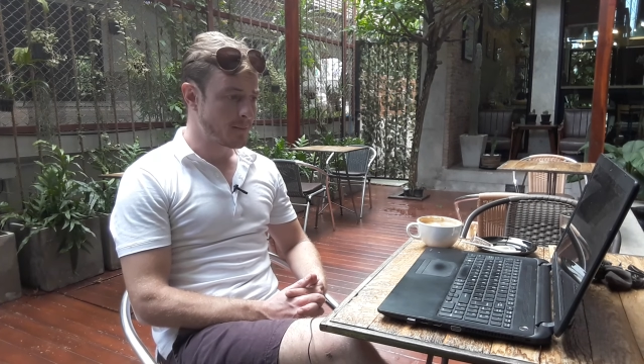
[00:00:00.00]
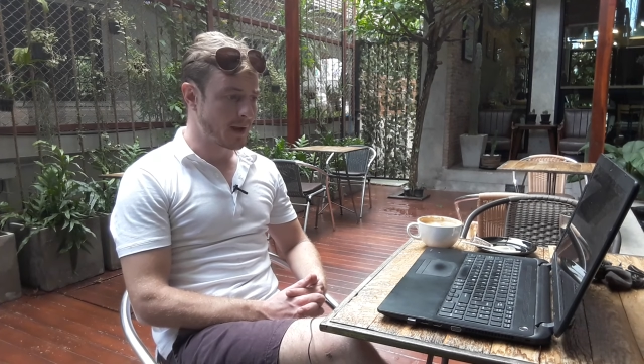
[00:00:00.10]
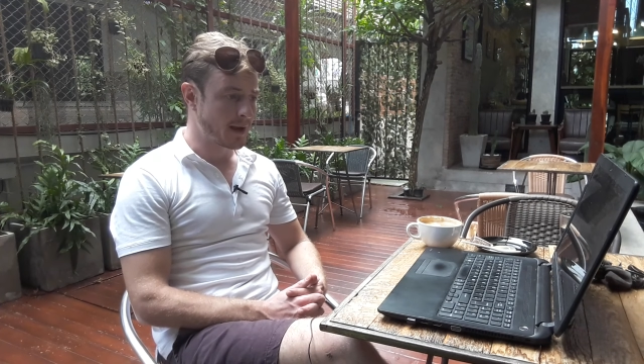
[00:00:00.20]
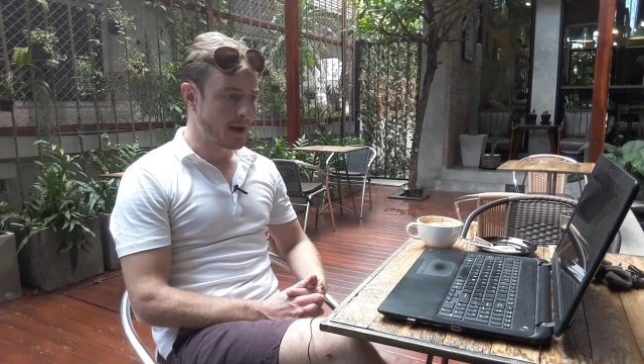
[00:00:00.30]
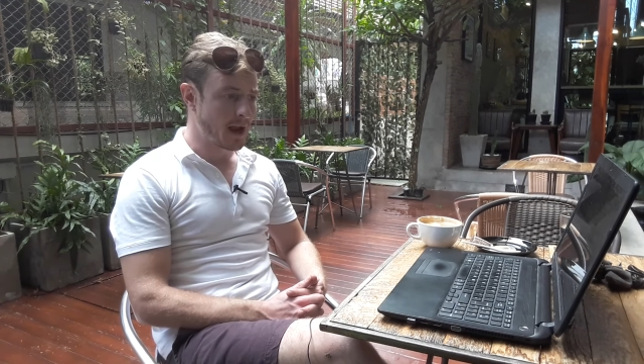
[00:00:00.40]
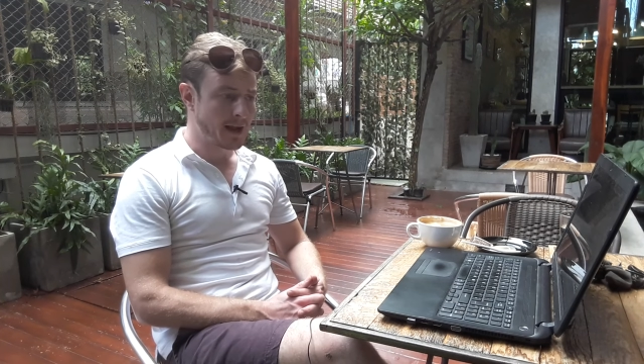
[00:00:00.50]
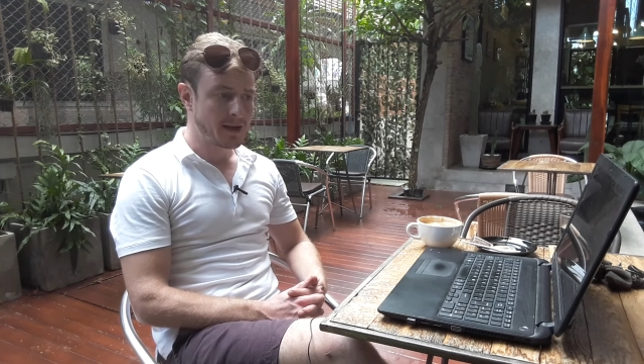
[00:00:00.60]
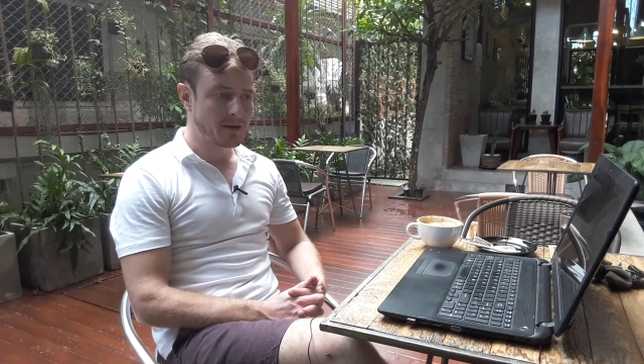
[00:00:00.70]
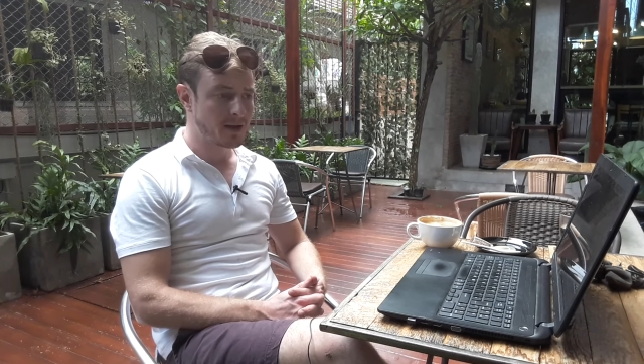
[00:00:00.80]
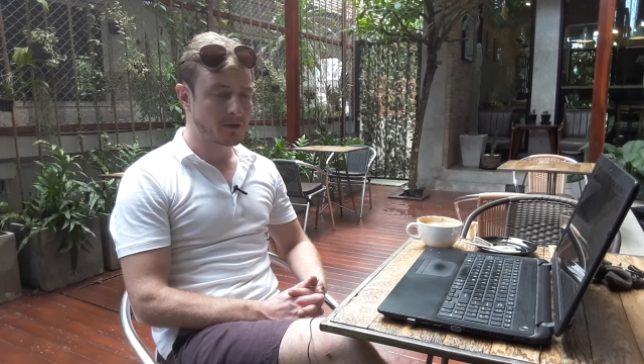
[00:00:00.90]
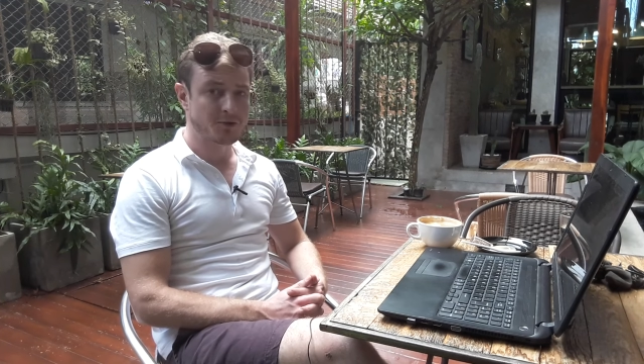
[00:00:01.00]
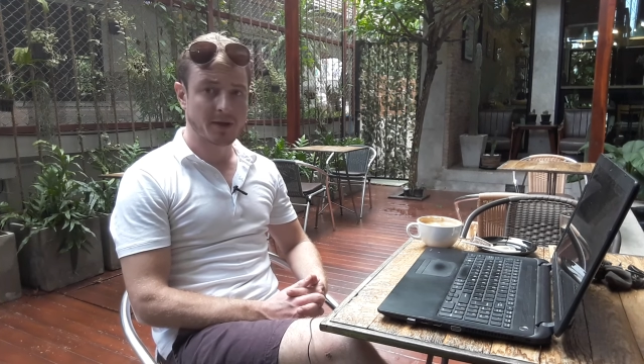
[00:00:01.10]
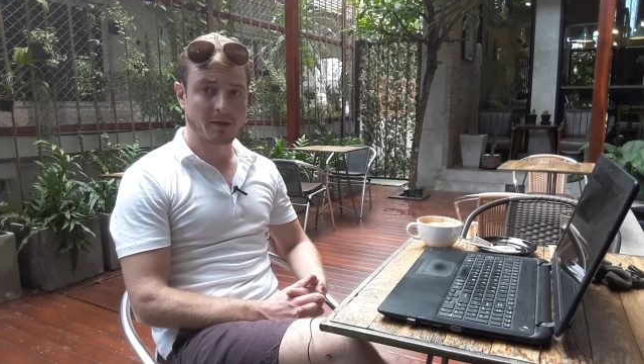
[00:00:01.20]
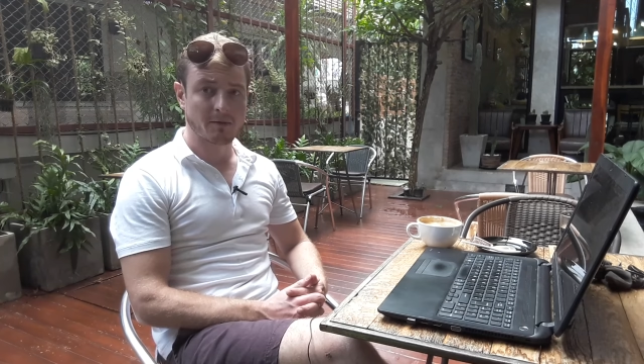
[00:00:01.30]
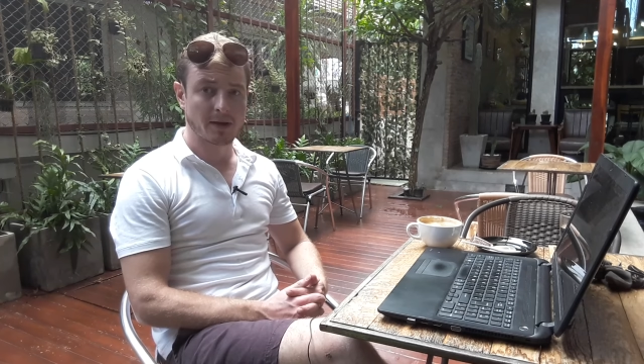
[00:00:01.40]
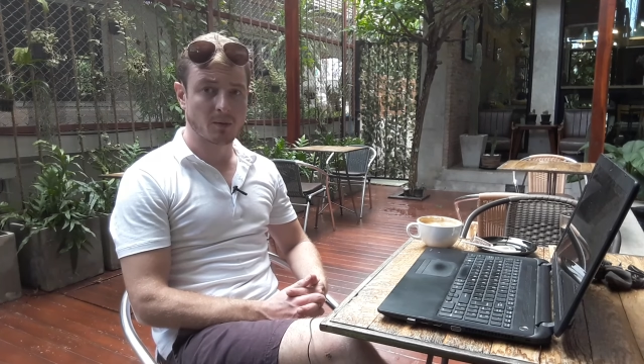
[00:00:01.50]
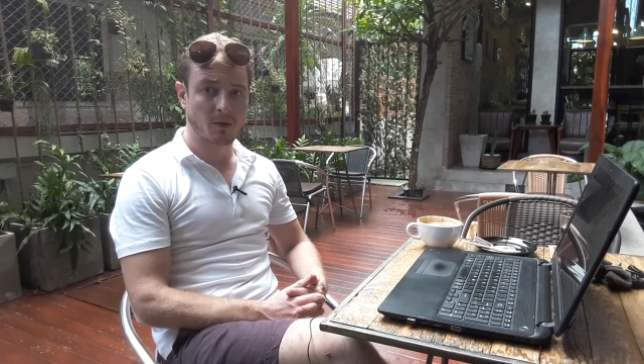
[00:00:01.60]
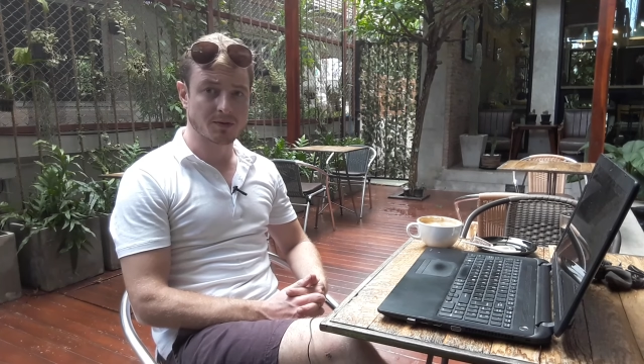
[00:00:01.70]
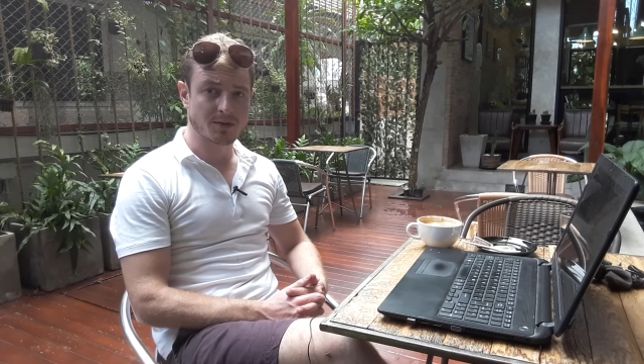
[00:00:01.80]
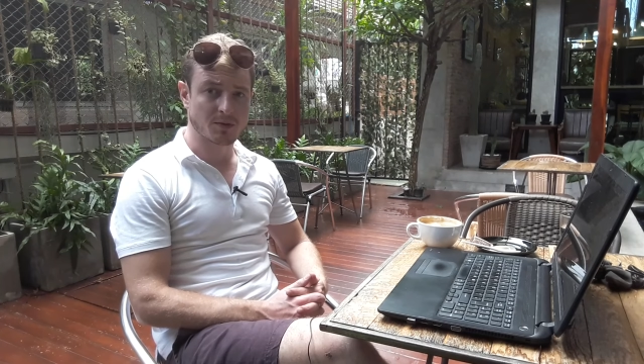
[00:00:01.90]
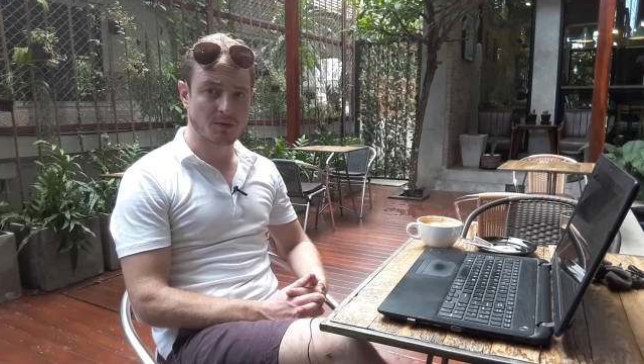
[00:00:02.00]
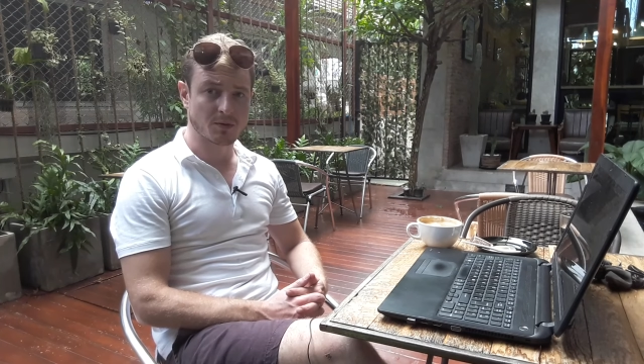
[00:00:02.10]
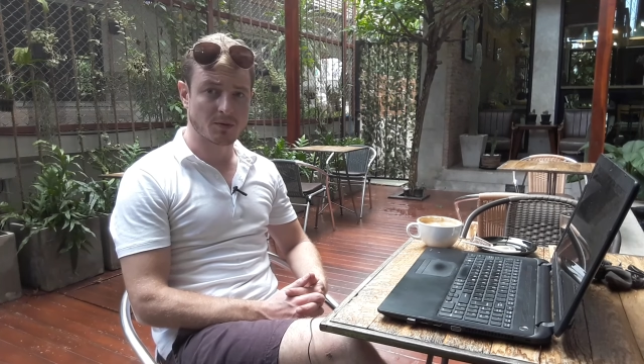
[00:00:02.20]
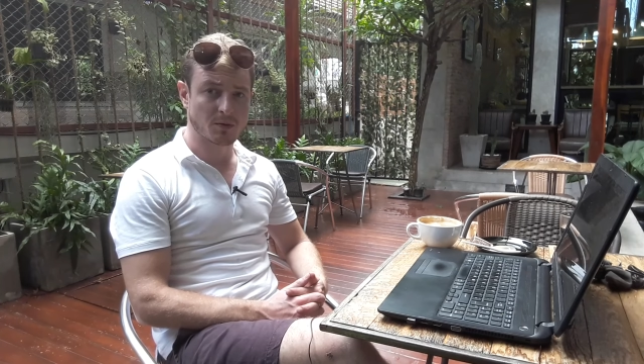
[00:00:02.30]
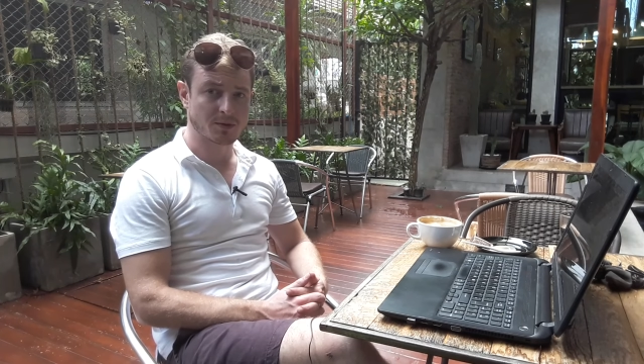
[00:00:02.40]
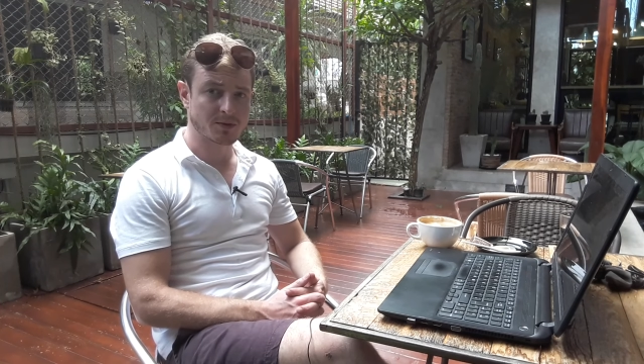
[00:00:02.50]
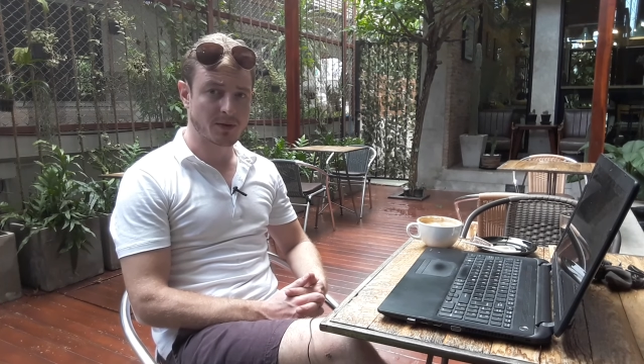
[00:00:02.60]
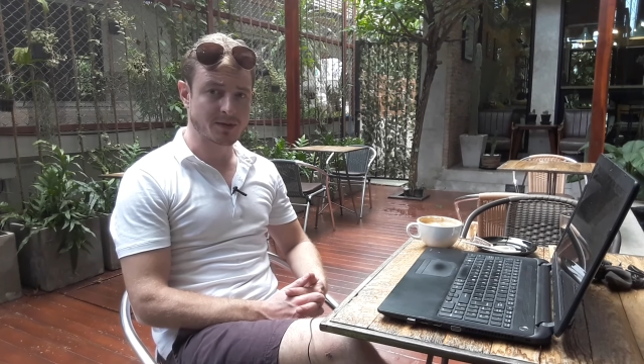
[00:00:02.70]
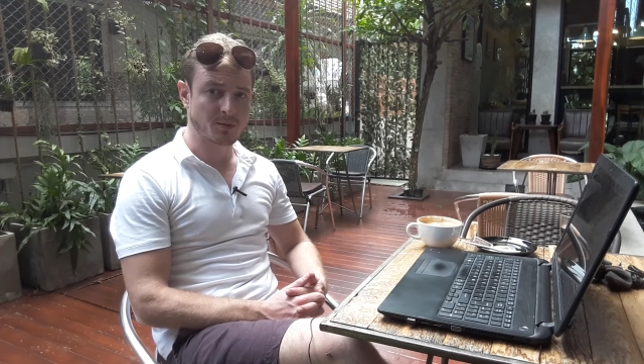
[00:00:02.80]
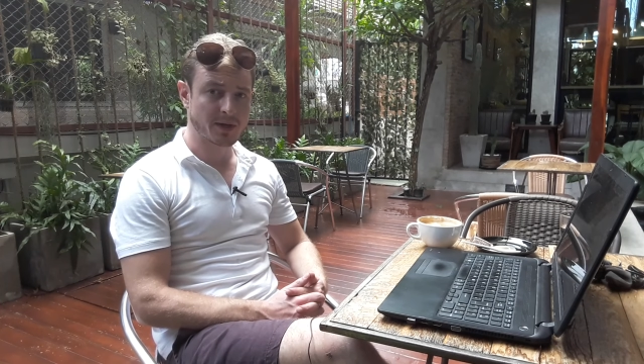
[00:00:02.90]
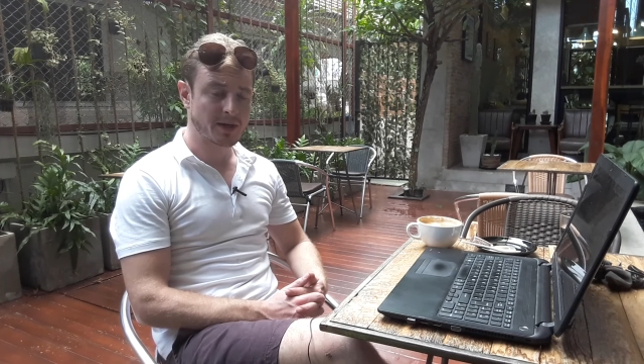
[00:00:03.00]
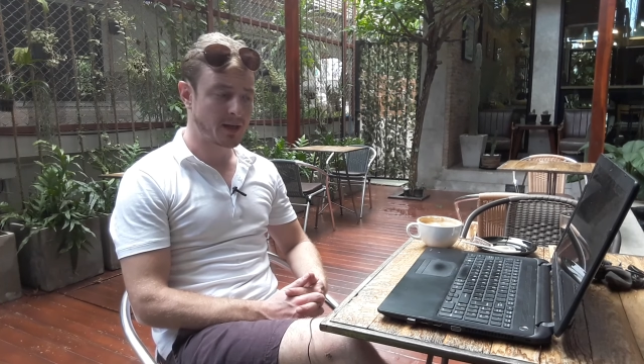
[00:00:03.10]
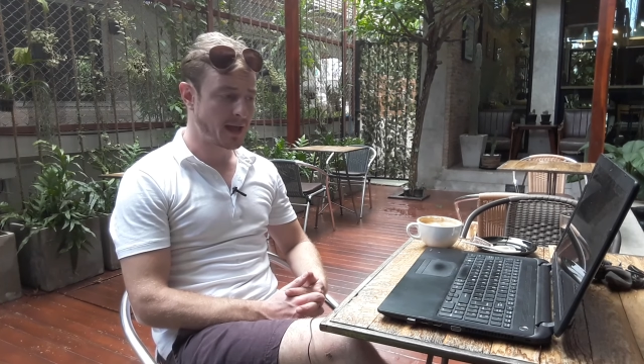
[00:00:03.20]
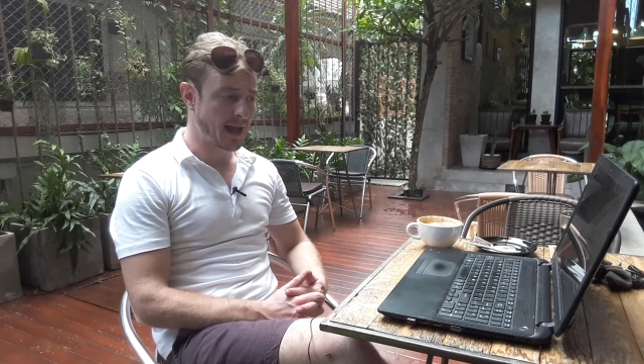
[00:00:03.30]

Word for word: but I only go drinking really once or, or twice a week,